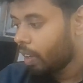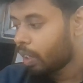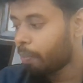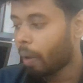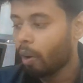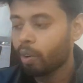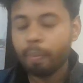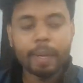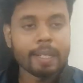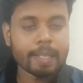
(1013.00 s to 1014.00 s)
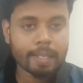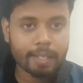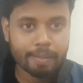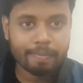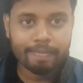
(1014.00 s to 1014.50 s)
The power of English
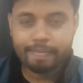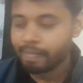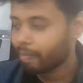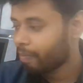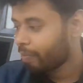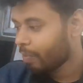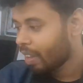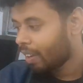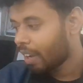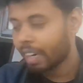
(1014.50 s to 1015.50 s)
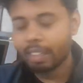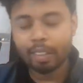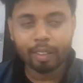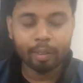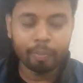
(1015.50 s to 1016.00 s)
and
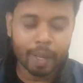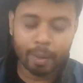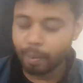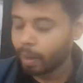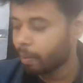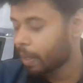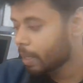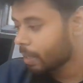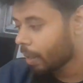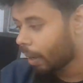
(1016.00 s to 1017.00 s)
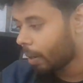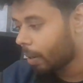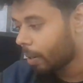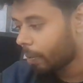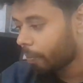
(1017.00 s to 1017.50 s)
the network versus
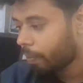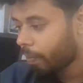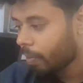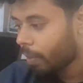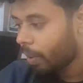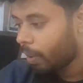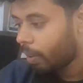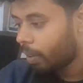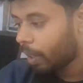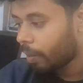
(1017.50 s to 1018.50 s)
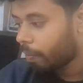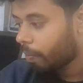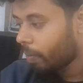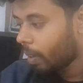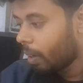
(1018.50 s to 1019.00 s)
hierarchy. Okay.
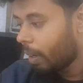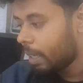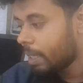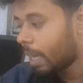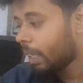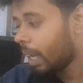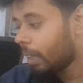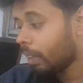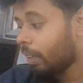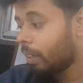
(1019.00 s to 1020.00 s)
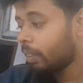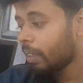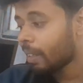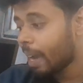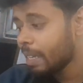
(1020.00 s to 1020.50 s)
It is saying that the
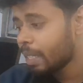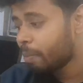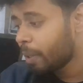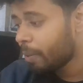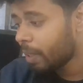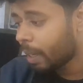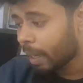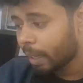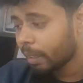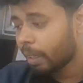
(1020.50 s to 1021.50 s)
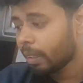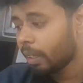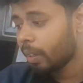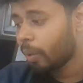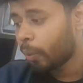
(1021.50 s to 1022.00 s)
lines between the written and
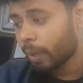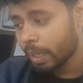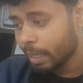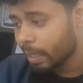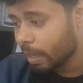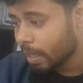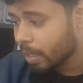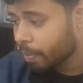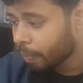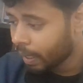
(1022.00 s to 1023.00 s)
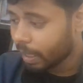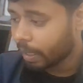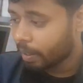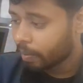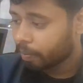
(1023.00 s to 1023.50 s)
the orally transmitted